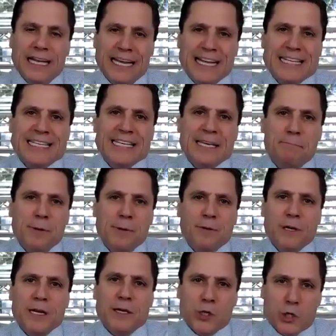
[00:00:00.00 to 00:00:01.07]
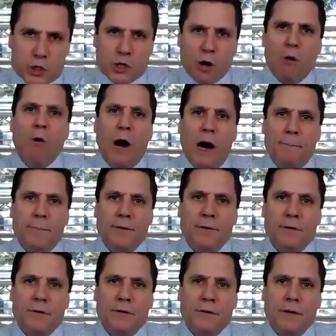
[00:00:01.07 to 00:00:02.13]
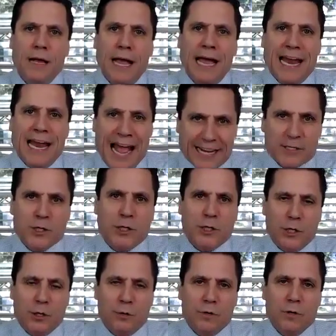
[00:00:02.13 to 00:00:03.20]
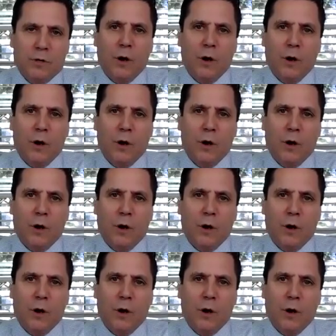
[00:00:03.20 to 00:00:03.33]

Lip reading: It's the ability to show up and execute